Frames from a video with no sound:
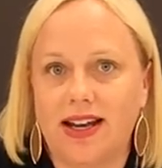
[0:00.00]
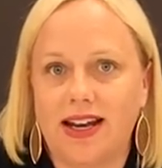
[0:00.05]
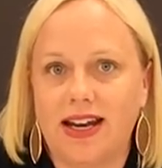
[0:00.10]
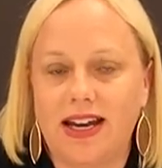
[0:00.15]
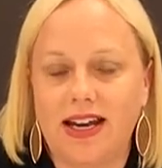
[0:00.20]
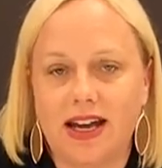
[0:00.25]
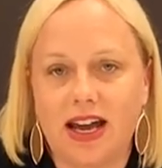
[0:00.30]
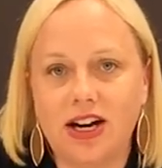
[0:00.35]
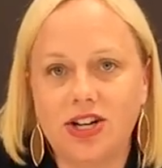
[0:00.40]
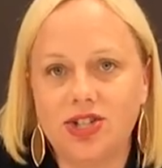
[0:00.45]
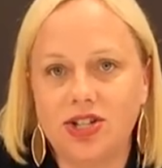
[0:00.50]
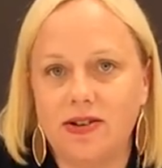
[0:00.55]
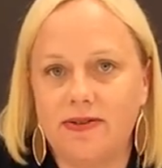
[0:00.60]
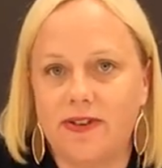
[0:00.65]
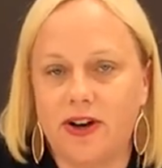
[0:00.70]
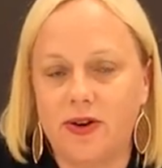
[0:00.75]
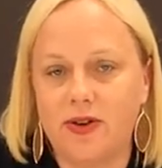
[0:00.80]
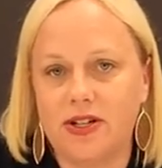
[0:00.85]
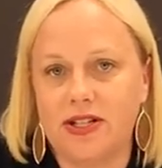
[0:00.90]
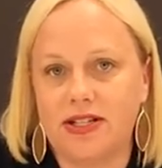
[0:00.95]
He actually
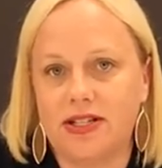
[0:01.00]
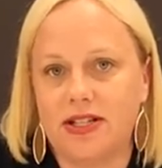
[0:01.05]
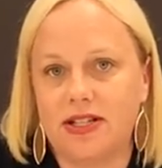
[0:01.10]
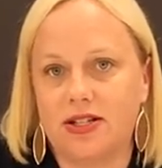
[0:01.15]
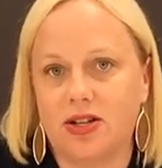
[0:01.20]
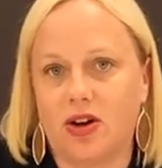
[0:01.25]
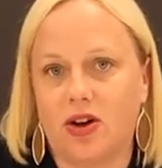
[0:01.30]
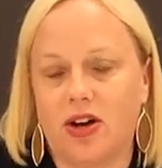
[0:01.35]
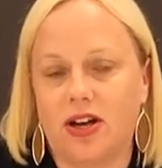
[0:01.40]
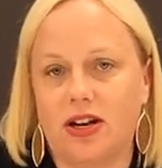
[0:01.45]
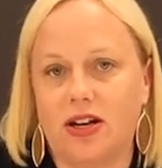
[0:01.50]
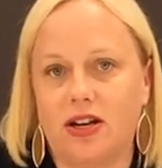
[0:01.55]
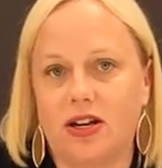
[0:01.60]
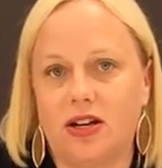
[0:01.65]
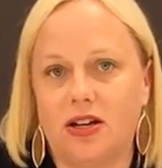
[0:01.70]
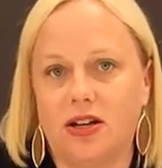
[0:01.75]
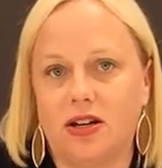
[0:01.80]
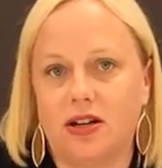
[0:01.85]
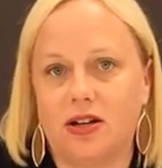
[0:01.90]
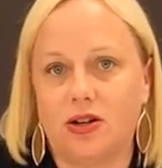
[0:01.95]
focuses
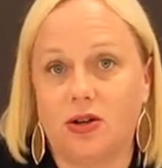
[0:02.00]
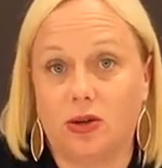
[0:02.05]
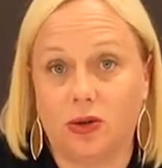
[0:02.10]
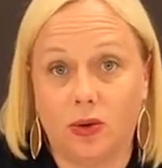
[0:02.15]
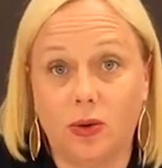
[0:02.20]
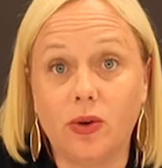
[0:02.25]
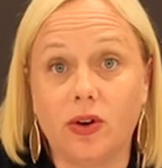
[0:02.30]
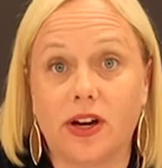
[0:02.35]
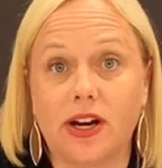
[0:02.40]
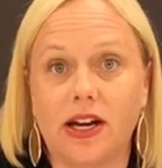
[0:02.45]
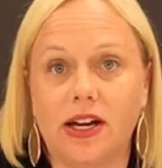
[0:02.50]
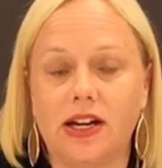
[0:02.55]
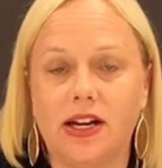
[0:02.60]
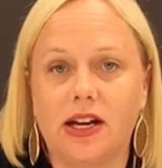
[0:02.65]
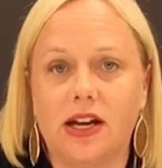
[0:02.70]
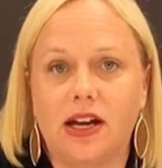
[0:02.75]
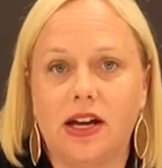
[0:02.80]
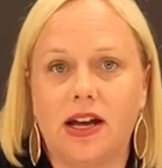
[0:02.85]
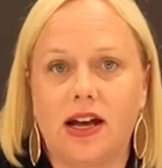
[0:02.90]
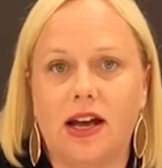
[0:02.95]
on glory
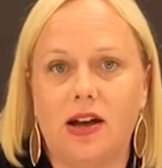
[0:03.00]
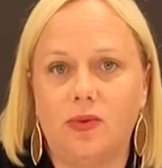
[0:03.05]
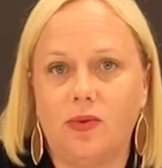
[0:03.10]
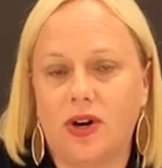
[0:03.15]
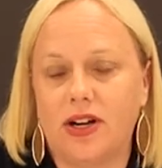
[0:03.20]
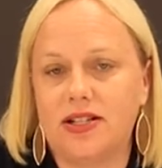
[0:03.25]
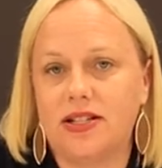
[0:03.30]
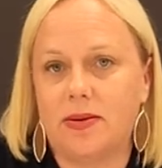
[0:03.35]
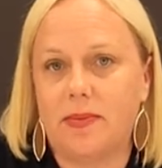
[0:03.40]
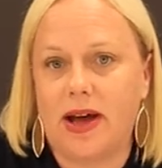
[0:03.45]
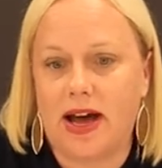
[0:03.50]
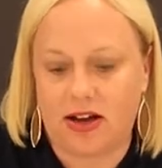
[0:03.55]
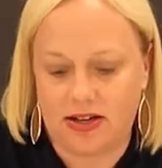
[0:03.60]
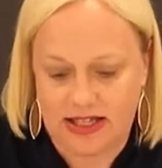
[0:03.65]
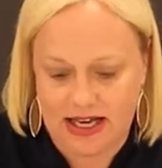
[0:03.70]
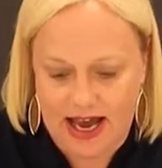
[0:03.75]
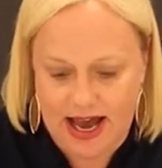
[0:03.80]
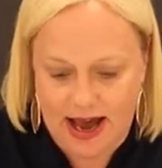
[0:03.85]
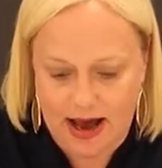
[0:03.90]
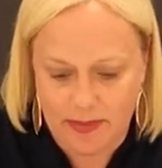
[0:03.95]
and what's about
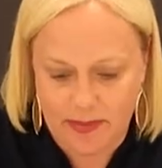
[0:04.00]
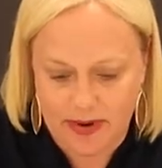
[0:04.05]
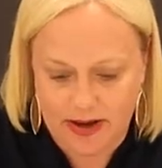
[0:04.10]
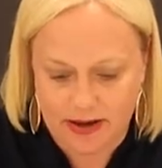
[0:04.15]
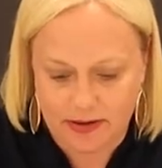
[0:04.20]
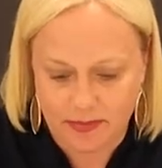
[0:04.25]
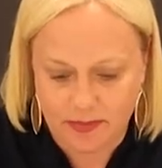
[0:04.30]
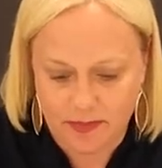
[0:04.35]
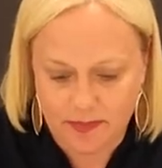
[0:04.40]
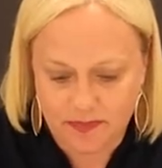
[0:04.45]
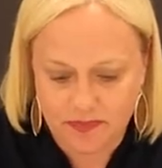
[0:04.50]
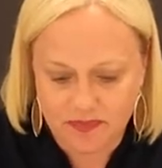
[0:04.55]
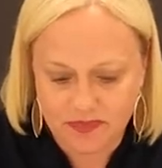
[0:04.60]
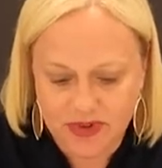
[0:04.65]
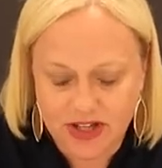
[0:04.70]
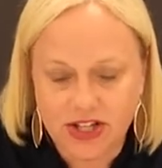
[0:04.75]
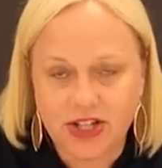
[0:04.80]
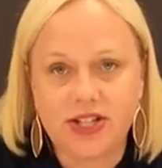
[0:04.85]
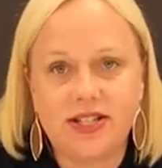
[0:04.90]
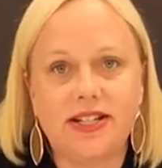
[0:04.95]
to happen.
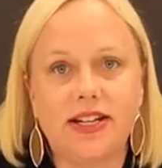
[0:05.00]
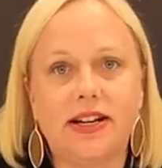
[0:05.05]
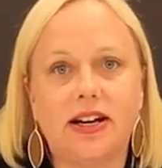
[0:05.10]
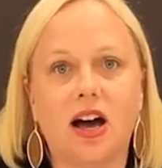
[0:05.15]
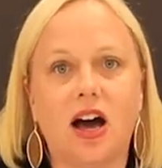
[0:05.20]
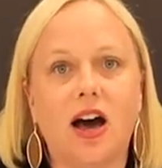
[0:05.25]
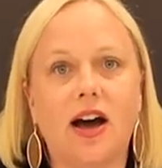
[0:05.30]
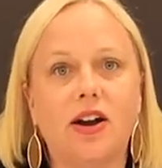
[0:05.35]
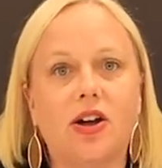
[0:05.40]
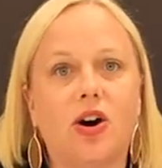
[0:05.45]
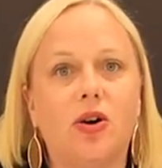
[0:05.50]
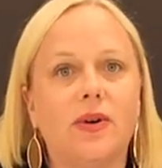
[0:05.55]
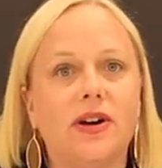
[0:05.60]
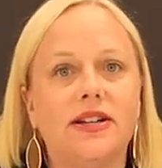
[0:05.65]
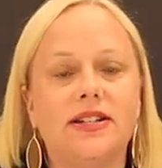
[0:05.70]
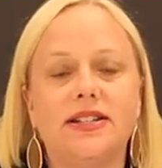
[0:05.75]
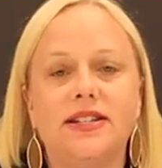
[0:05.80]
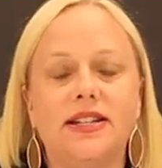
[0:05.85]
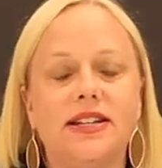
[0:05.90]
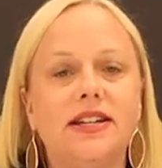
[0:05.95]
You see, God
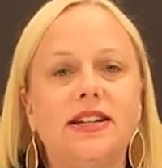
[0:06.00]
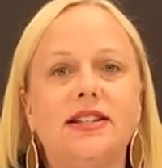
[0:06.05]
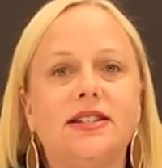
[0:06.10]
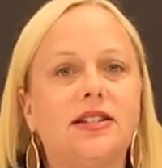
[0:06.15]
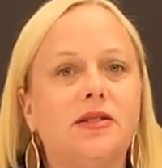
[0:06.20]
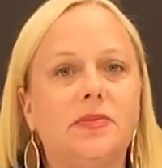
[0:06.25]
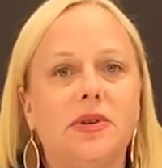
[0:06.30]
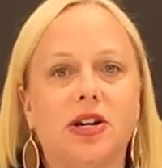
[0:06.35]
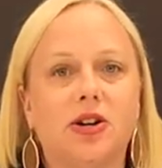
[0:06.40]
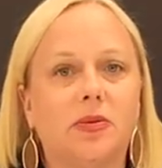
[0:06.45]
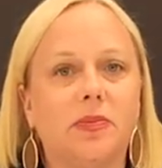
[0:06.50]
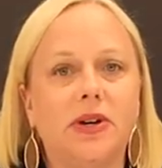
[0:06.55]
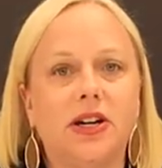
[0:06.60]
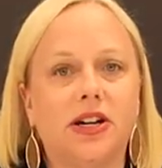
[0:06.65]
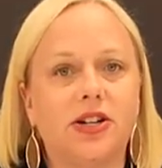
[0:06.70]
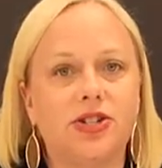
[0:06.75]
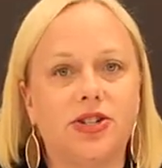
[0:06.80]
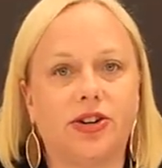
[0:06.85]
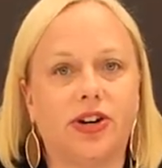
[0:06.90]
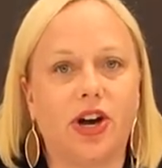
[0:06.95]
always sees a bigger
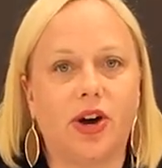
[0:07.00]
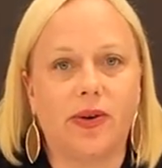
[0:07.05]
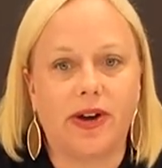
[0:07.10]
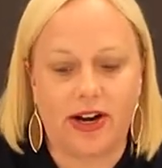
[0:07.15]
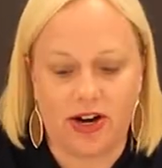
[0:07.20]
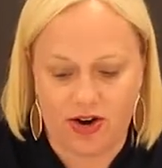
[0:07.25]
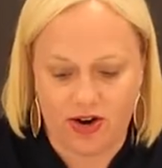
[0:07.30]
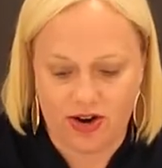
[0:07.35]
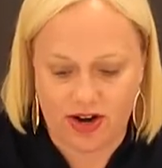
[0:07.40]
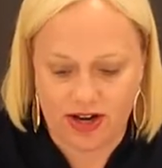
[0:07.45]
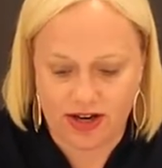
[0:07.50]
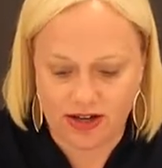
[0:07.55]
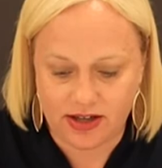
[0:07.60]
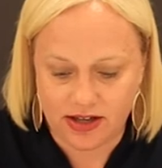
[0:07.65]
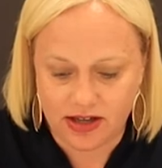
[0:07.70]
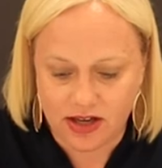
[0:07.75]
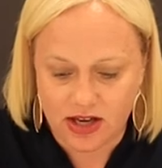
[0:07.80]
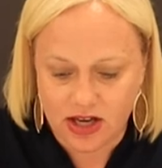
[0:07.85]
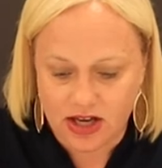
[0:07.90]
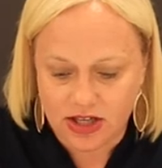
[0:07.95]
picture going
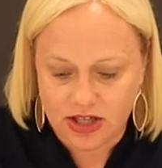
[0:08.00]
on.